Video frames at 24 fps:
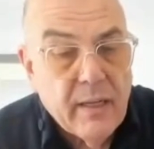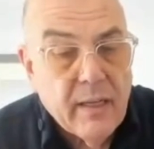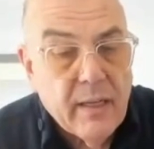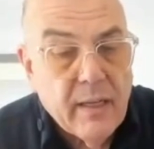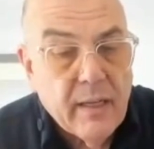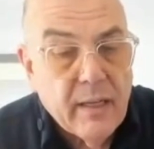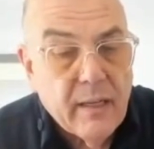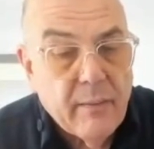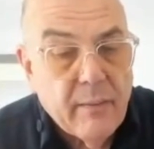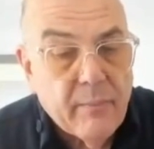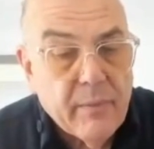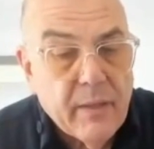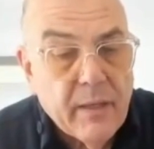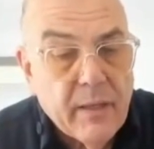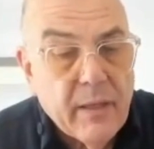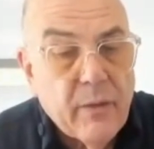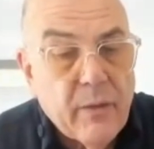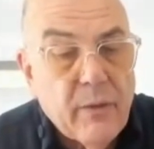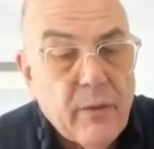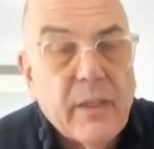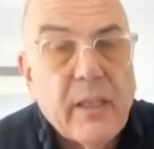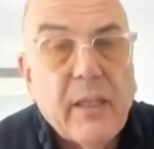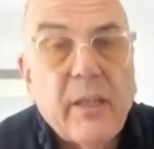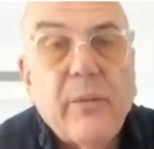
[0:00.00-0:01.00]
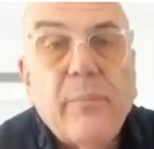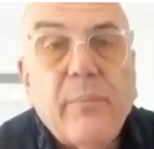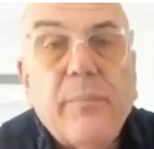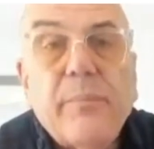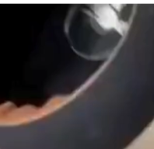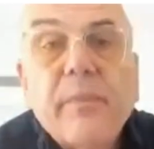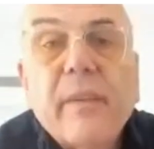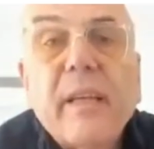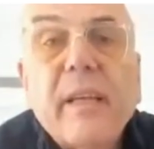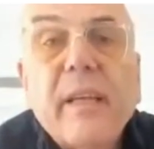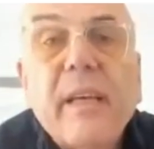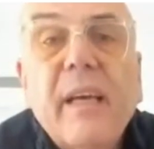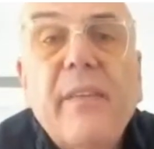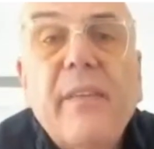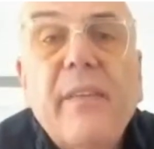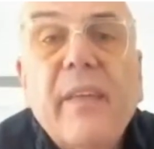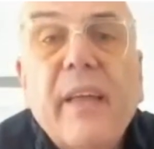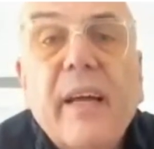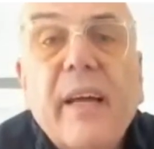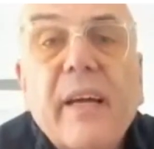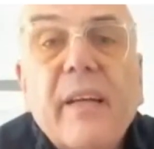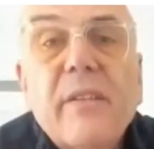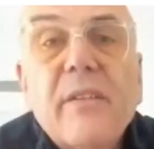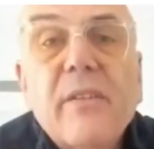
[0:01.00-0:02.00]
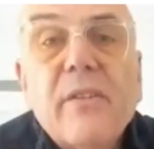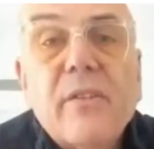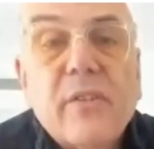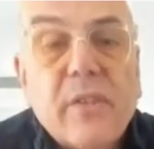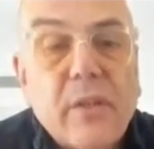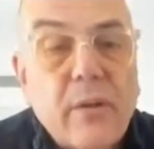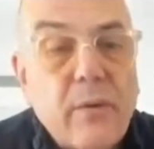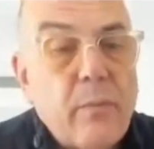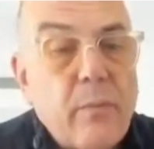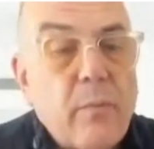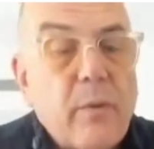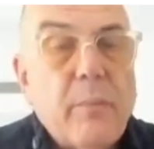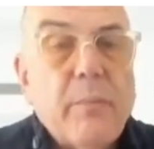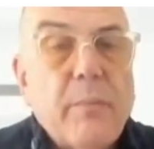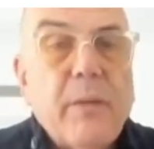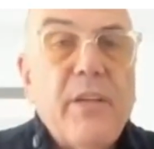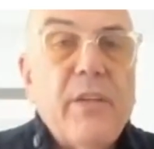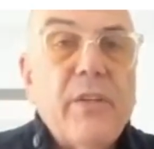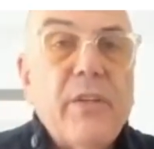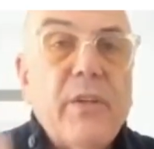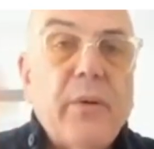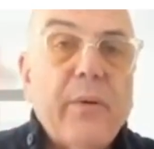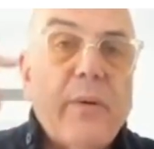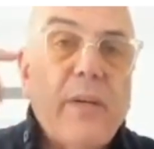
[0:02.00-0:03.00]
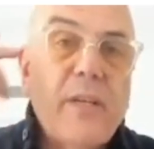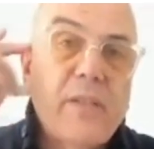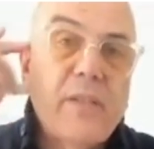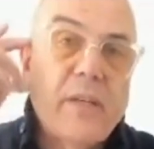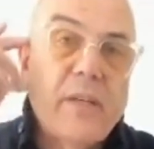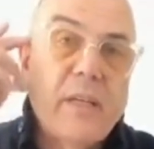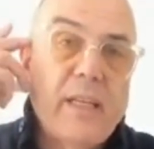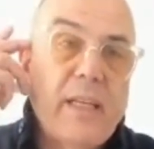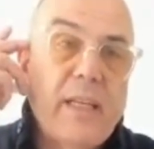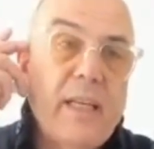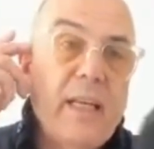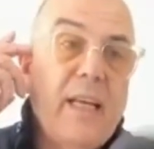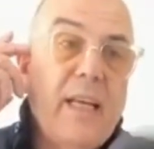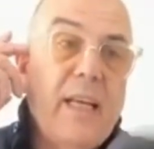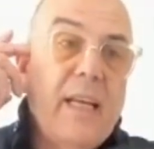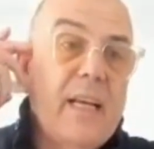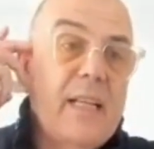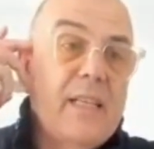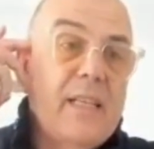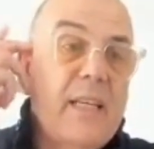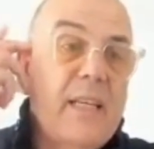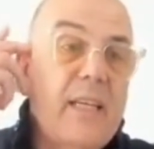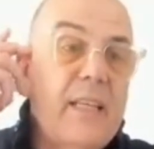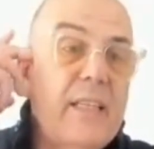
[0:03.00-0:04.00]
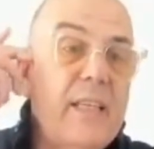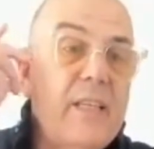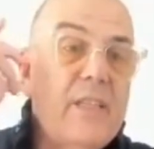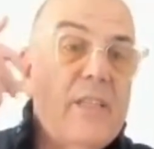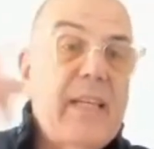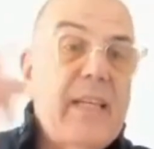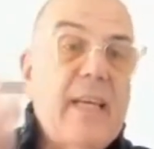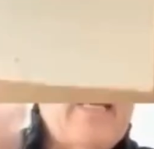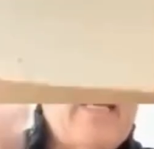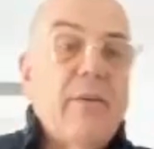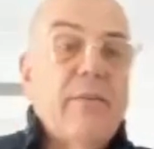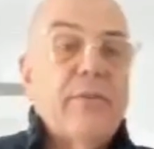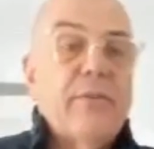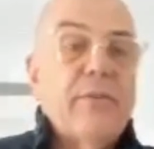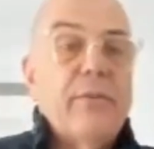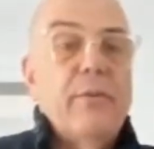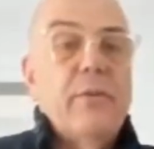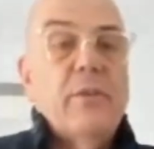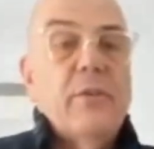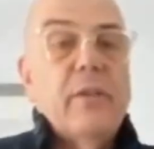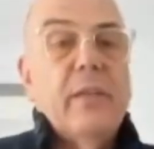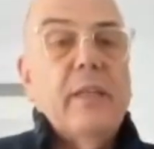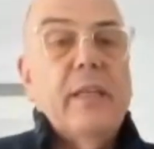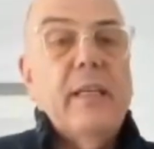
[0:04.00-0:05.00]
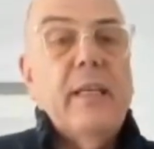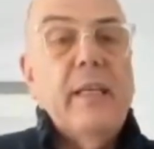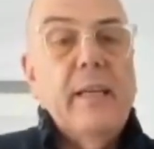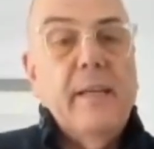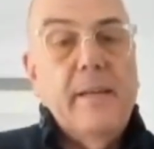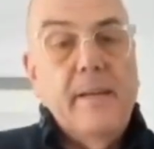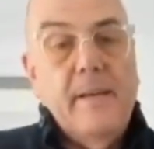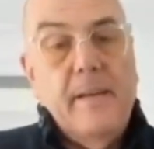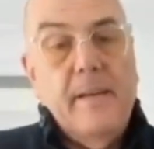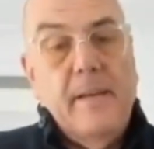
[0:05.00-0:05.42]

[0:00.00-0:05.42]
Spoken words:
logo in there. So what I'm going to do is I'm going to take this now through to the